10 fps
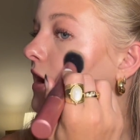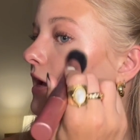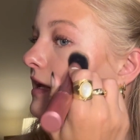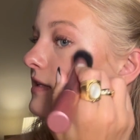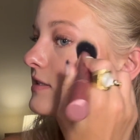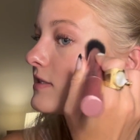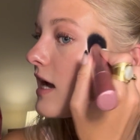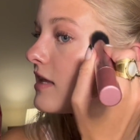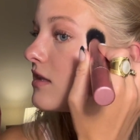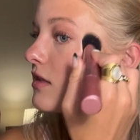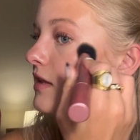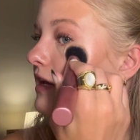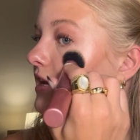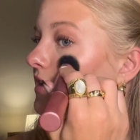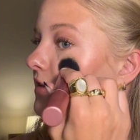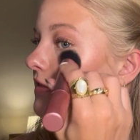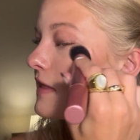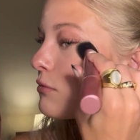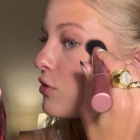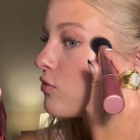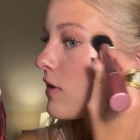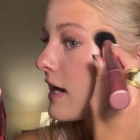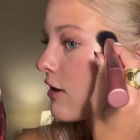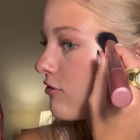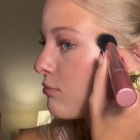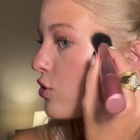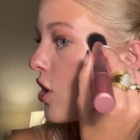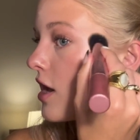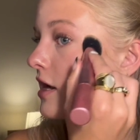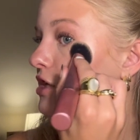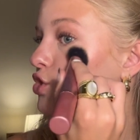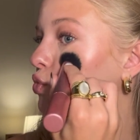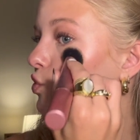inside the lid, and then they would run out of product